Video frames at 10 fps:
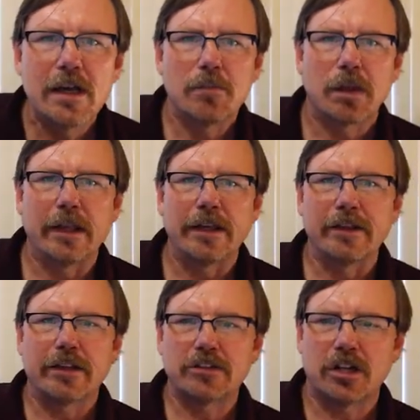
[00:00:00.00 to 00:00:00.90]
Playing
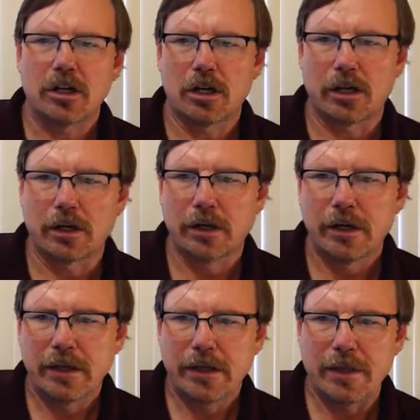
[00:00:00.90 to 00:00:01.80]
the guitar,
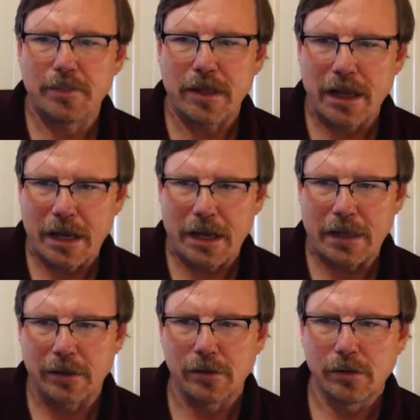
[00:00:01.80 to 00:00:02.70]
keep the
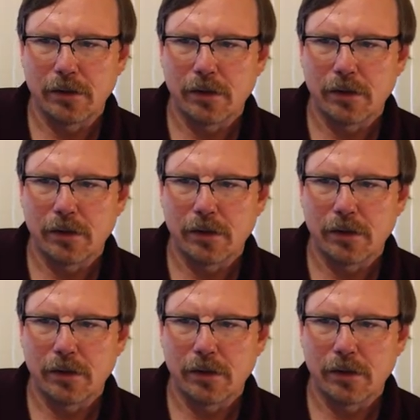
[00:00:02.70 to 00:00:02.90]
hand